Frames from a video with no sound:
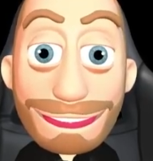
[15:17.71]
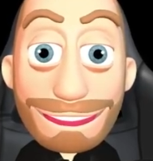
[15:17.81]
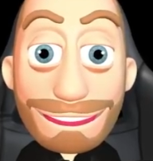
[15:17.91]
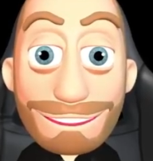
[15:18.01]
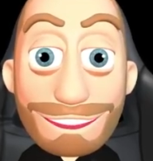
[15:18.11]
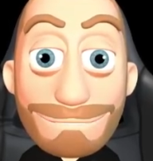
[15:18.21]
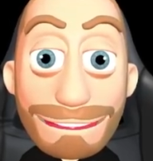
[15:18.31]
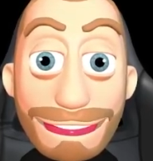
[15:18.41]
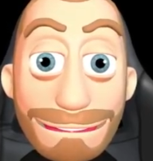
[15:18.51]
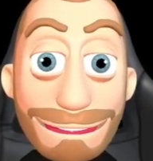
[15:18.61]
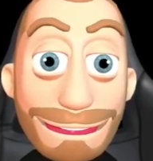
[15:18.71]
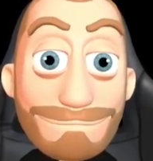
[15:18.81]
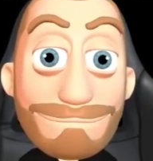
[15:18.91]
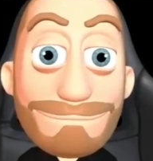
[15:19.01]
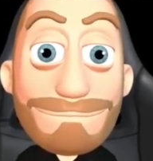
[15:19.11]
airdrop and
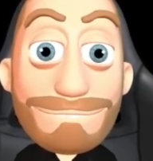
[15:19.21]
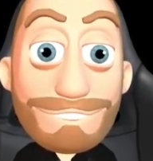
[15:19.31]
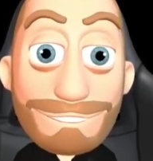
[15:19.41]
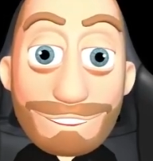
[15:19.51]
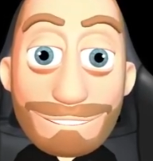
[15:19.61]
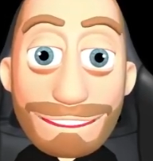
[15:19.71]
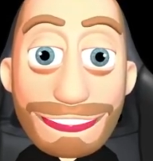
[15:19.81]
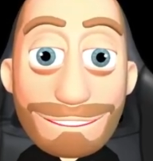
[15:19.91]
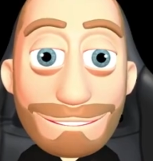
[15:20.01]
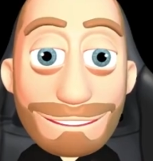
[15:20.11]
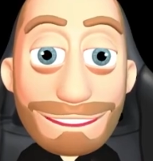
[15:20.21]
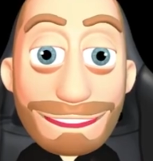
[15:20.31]
then wait for the markets